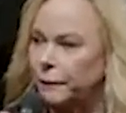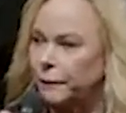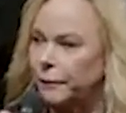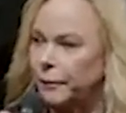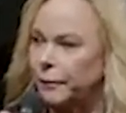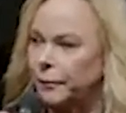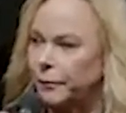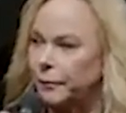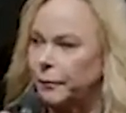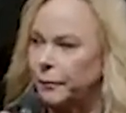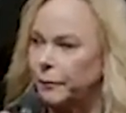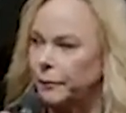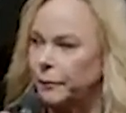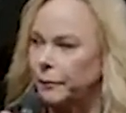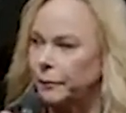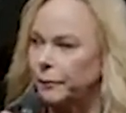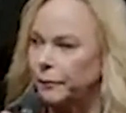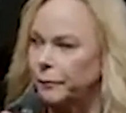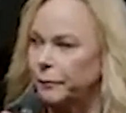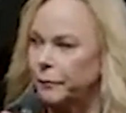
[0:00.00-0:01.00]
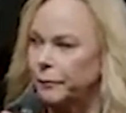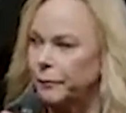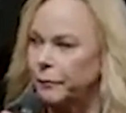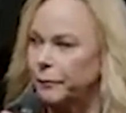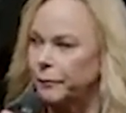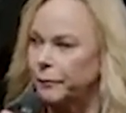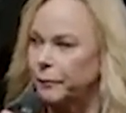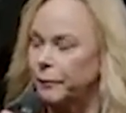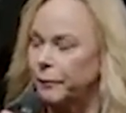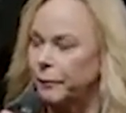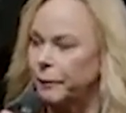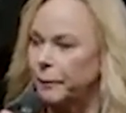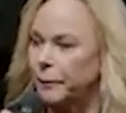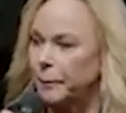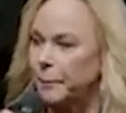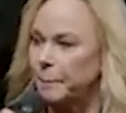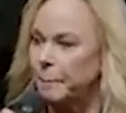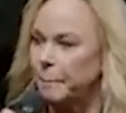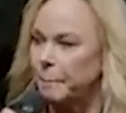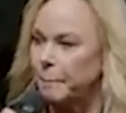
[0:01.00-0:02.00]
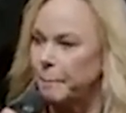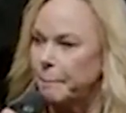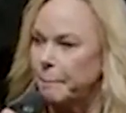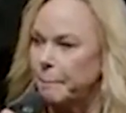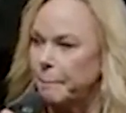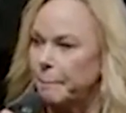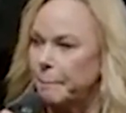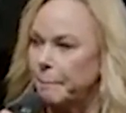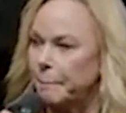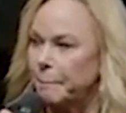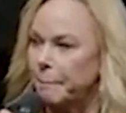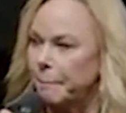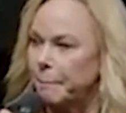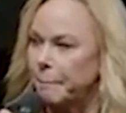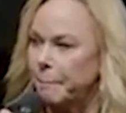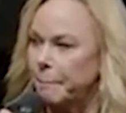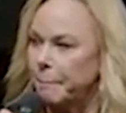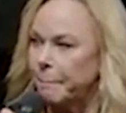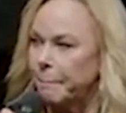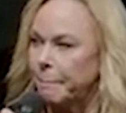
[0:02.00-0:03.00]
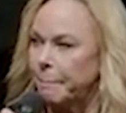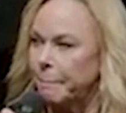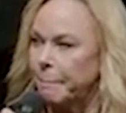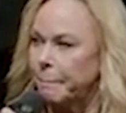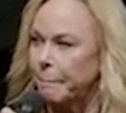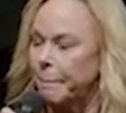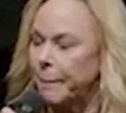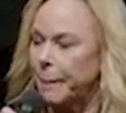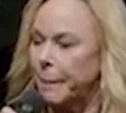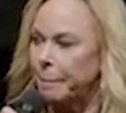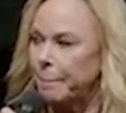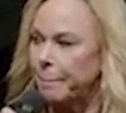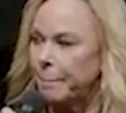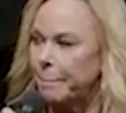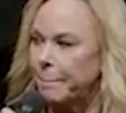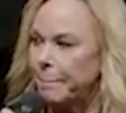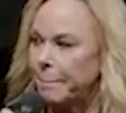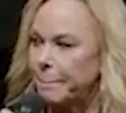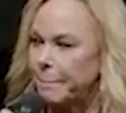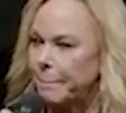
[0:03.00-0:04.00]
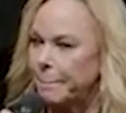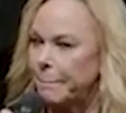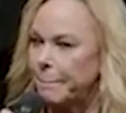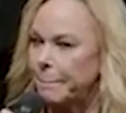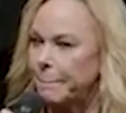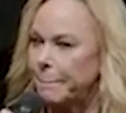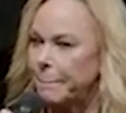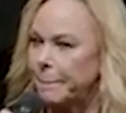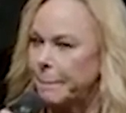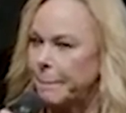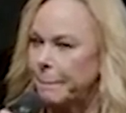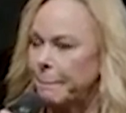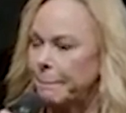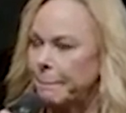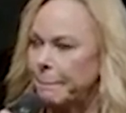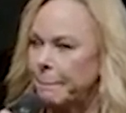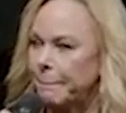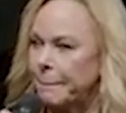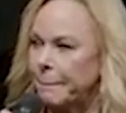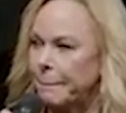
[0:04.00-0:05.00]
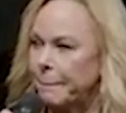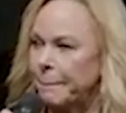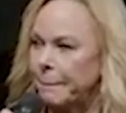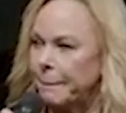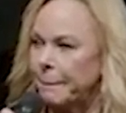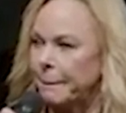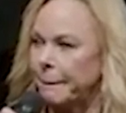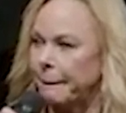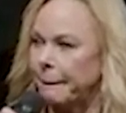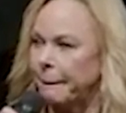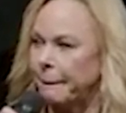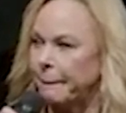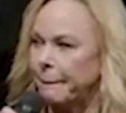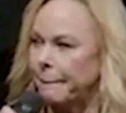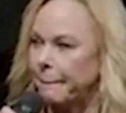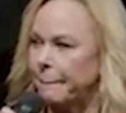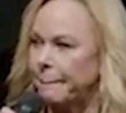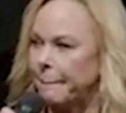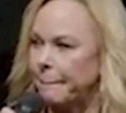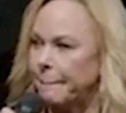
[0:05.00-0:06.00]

Nobody speaks.